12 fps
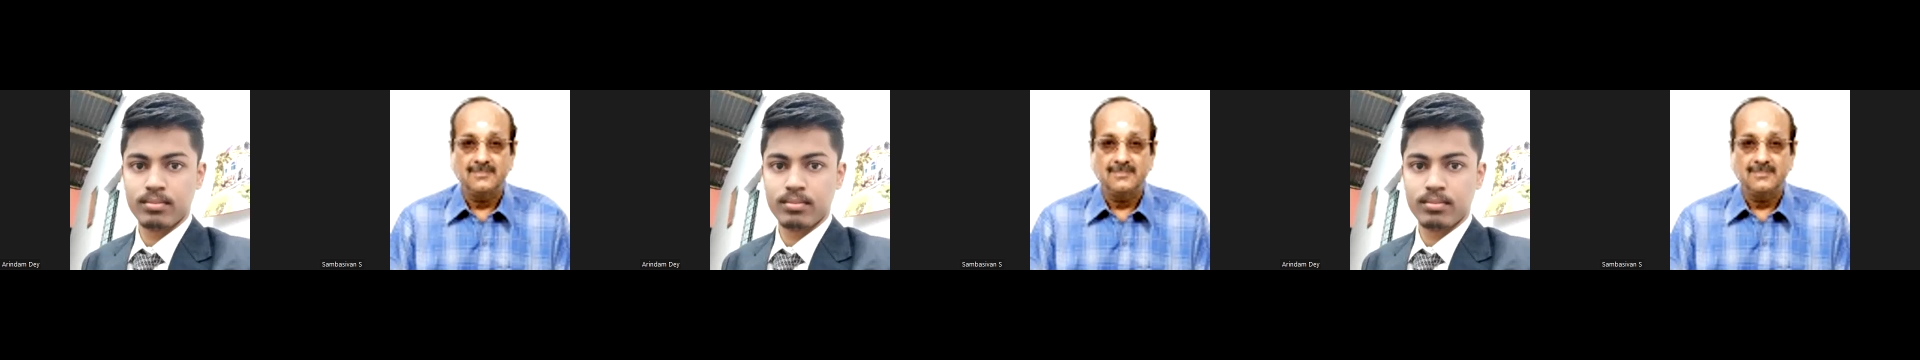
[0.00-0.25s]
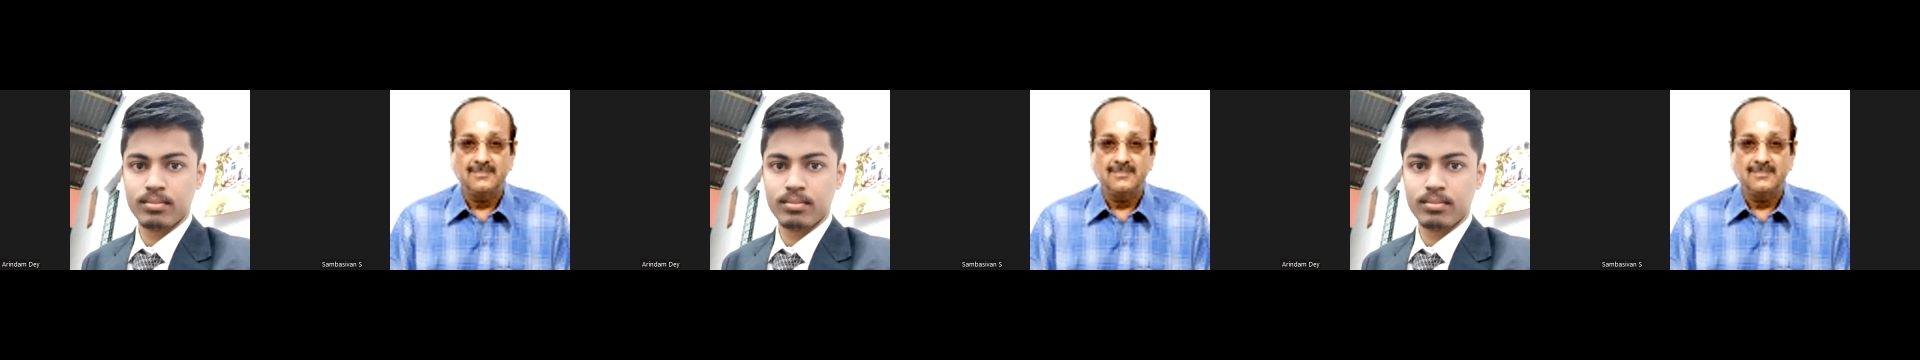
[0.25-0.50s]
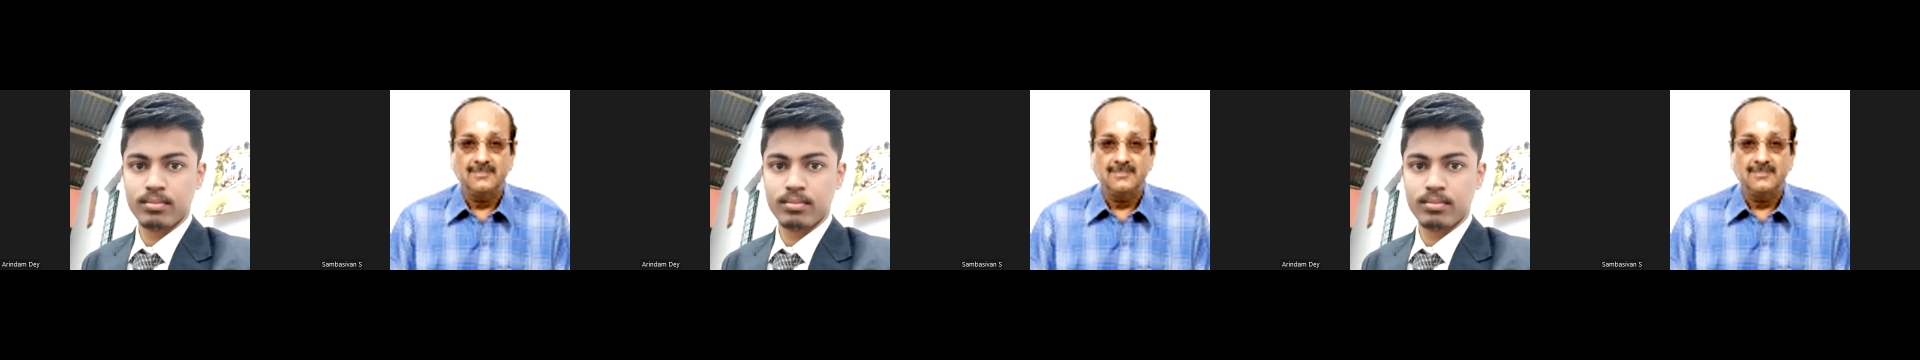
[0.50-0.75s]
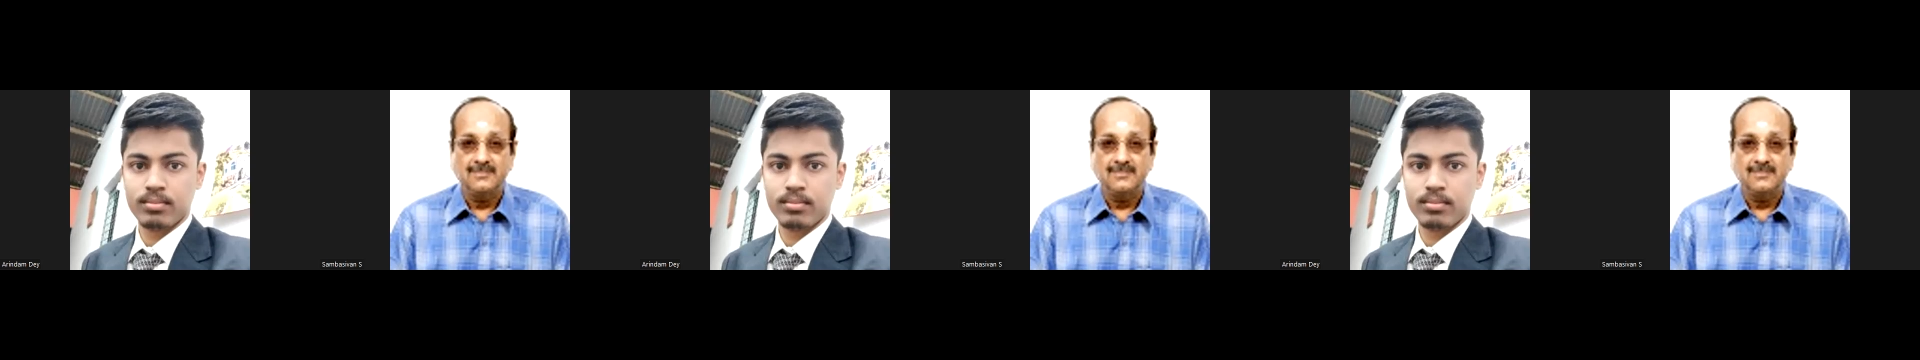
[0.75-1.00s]

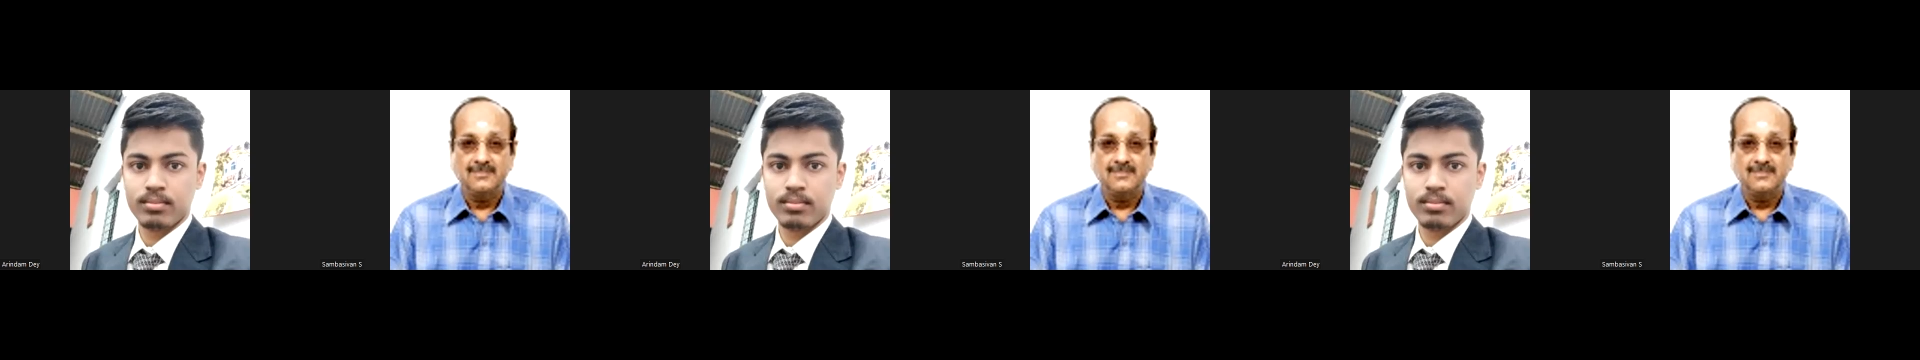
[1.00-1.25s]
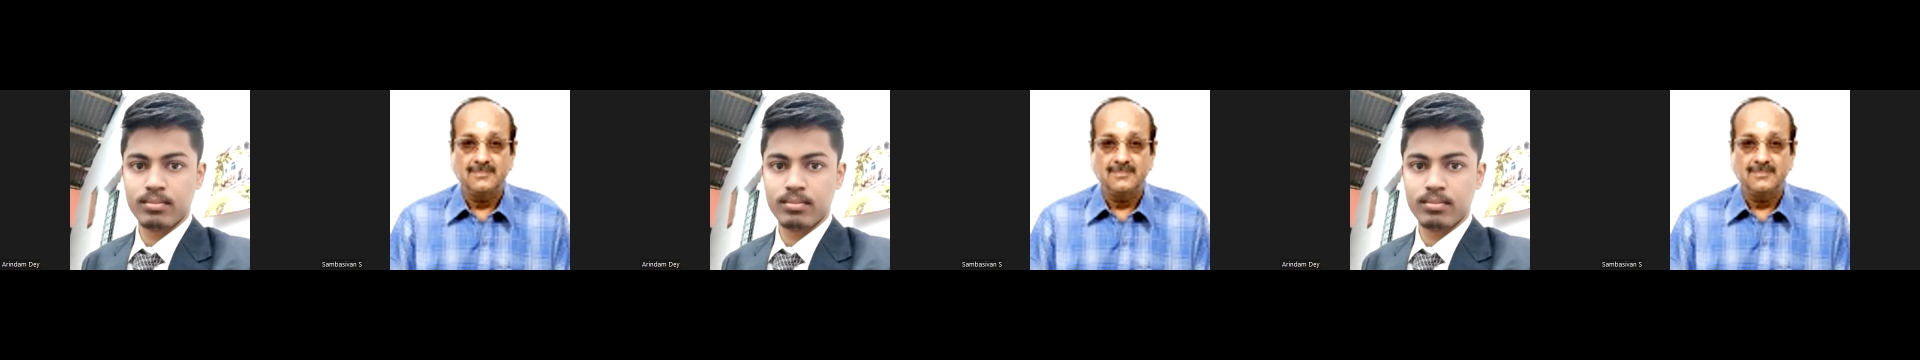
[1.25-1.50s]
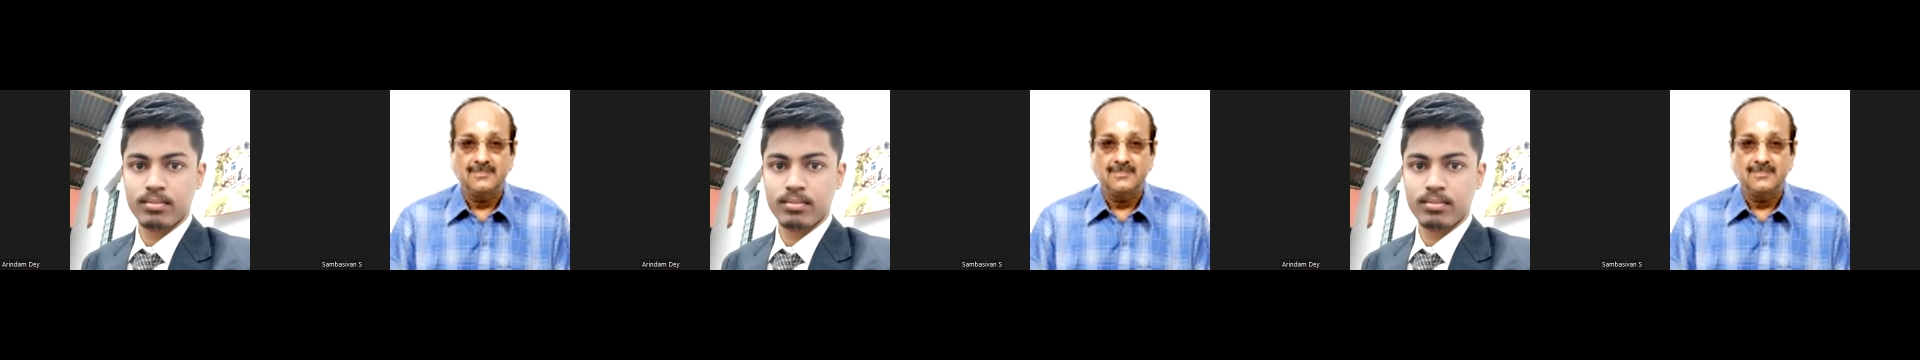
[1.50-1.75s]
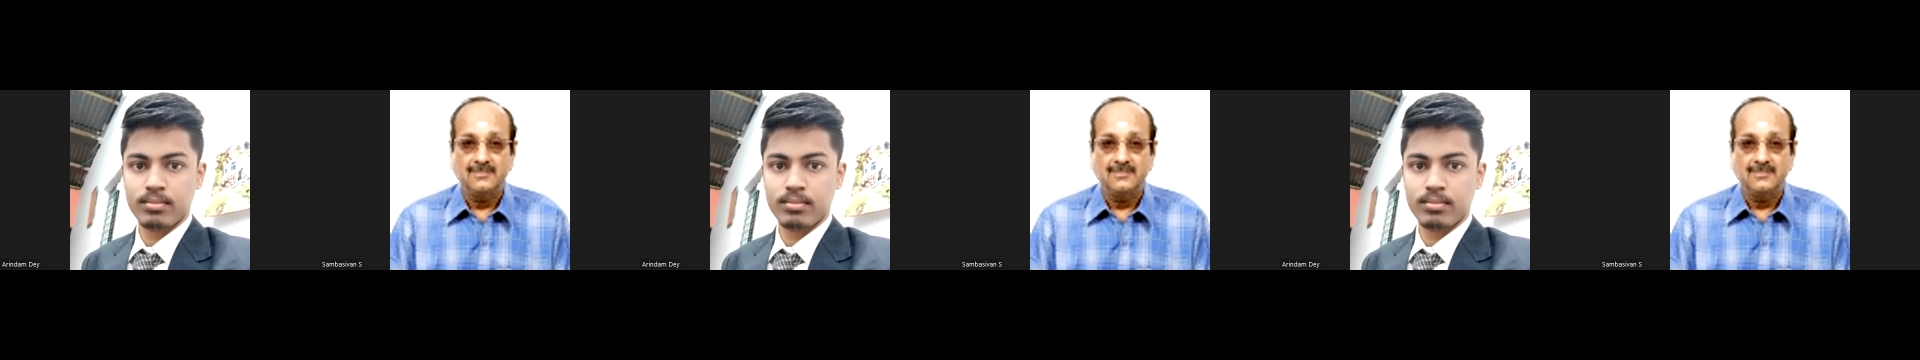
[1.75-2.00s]

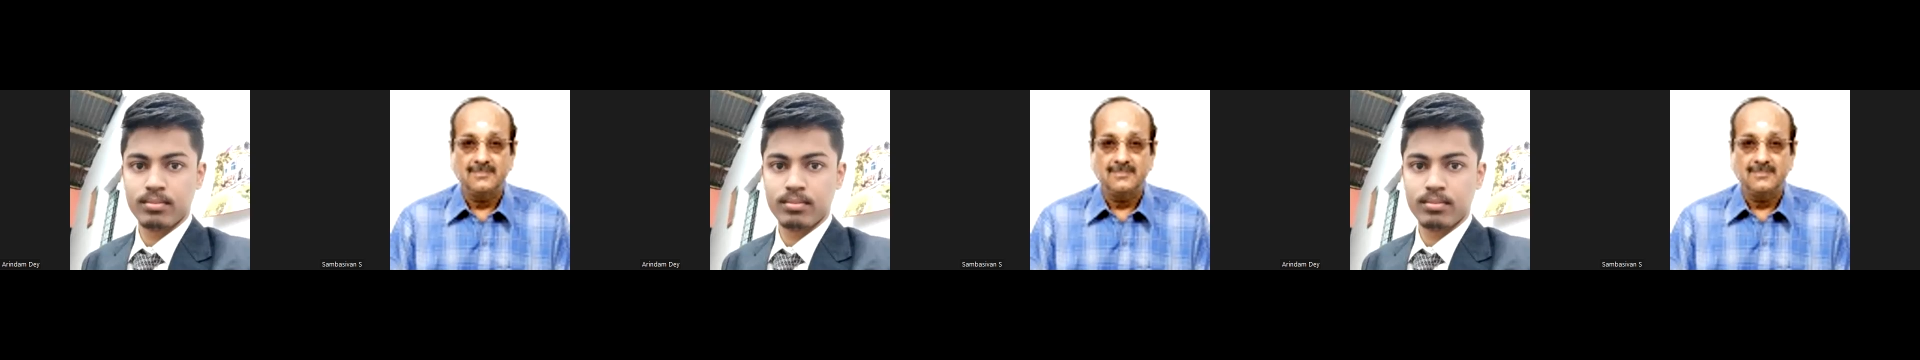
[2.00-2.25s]
[no speech]